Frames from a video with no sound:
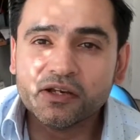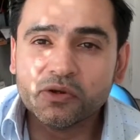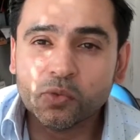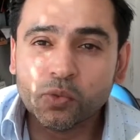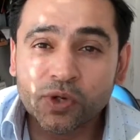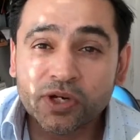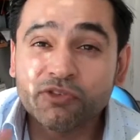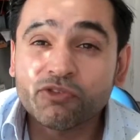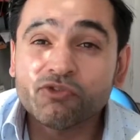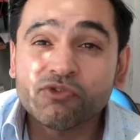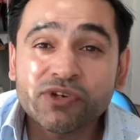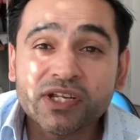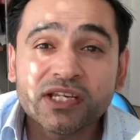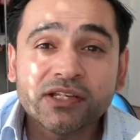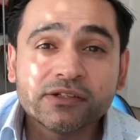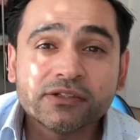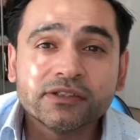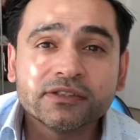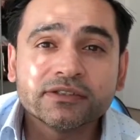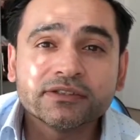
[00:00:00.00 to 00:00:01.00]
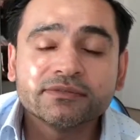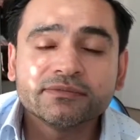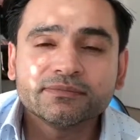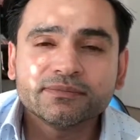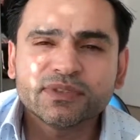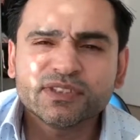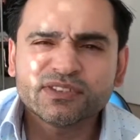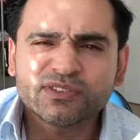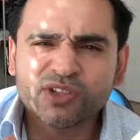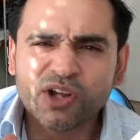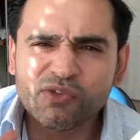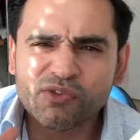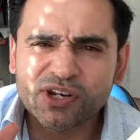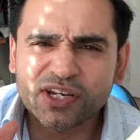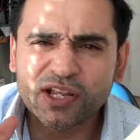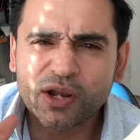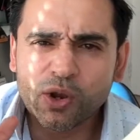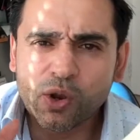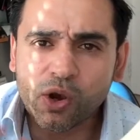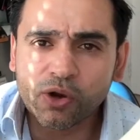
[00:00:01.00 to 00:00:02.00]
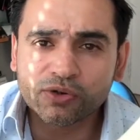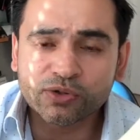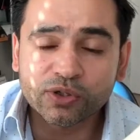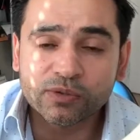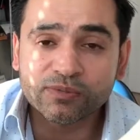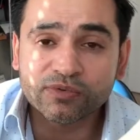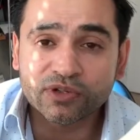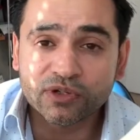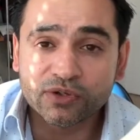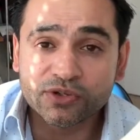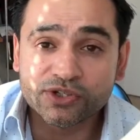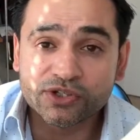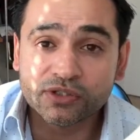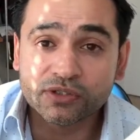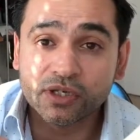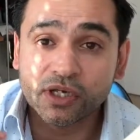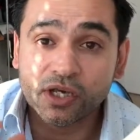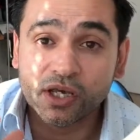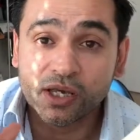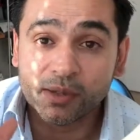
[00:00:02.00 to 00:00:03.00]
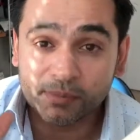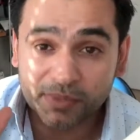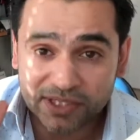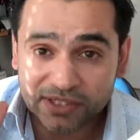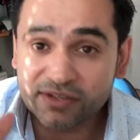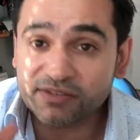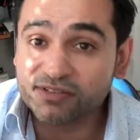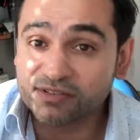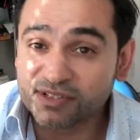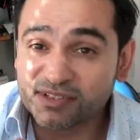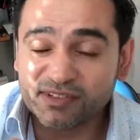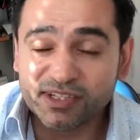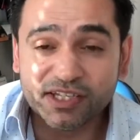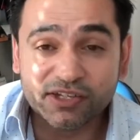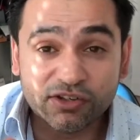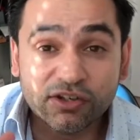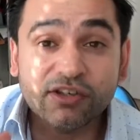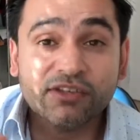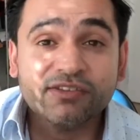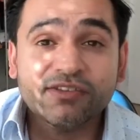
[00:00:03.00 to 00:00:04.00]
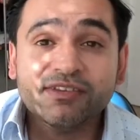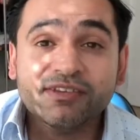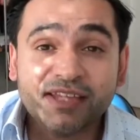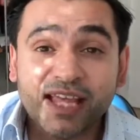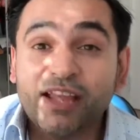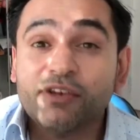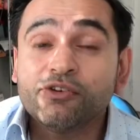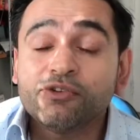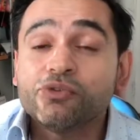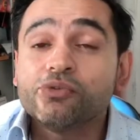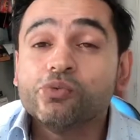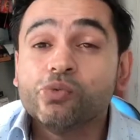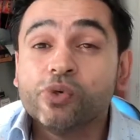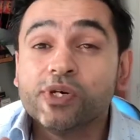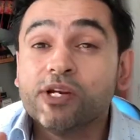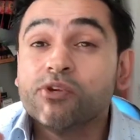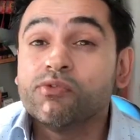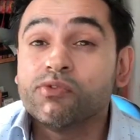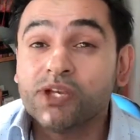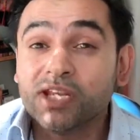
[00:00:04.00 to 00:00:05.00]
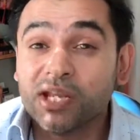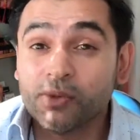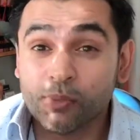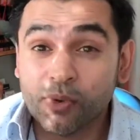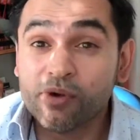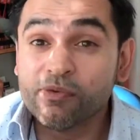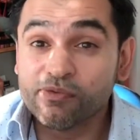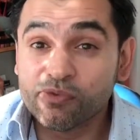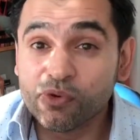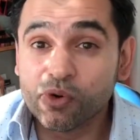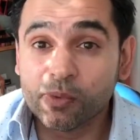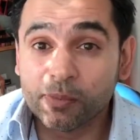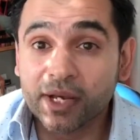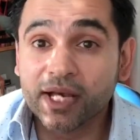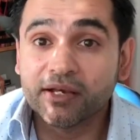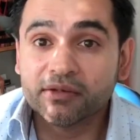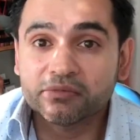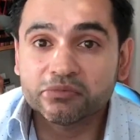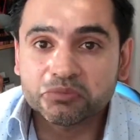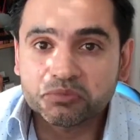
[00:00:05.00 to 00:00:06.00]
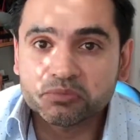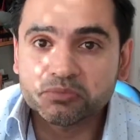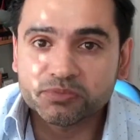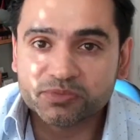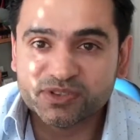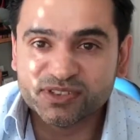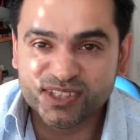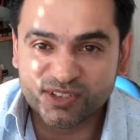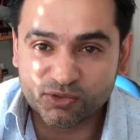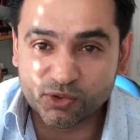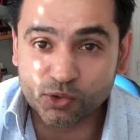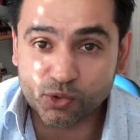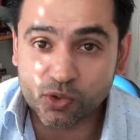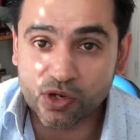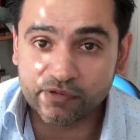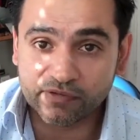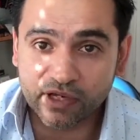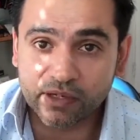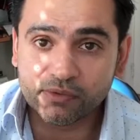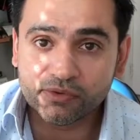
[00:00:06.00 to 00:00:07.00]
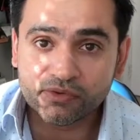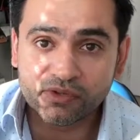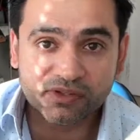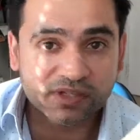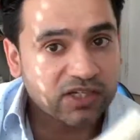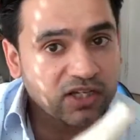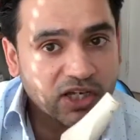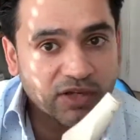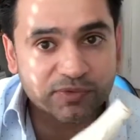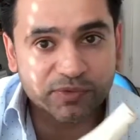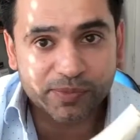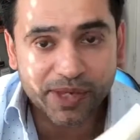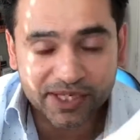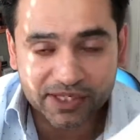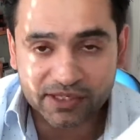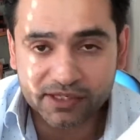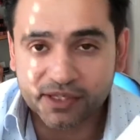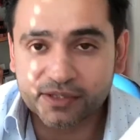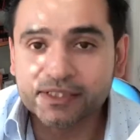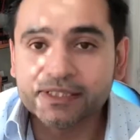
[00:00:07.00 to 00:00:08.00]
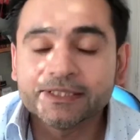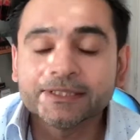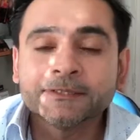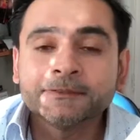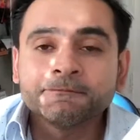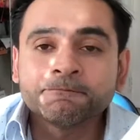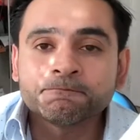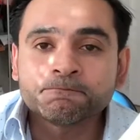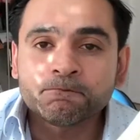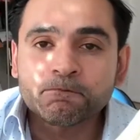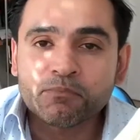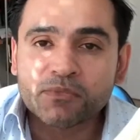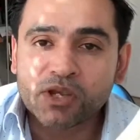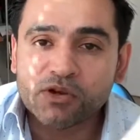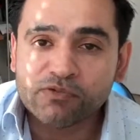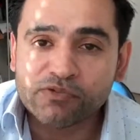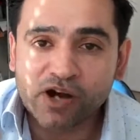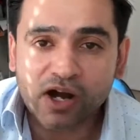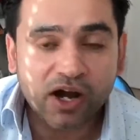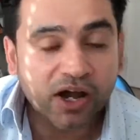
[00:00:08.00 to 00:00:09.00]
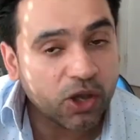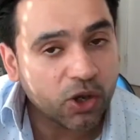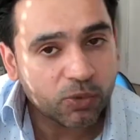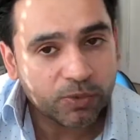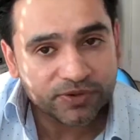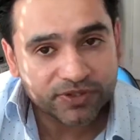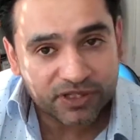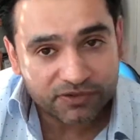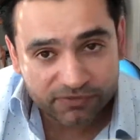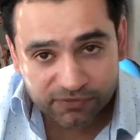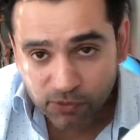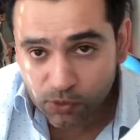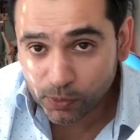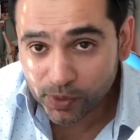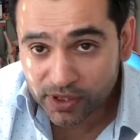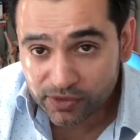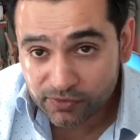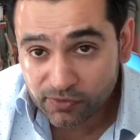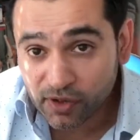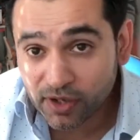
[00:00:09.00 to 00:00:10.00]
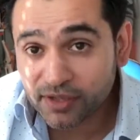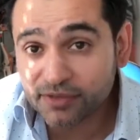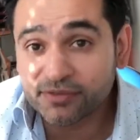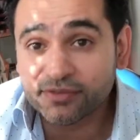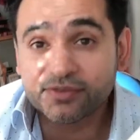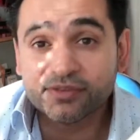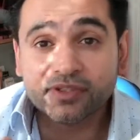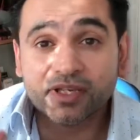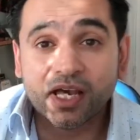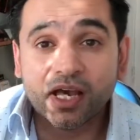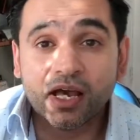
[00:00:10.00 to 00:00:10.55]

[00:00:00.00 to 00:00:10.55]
Works really good. It's not really a long-term solution, but it does tend to work really well for about 6 to 12 hours, and then it comes back again. I always give footwear advice.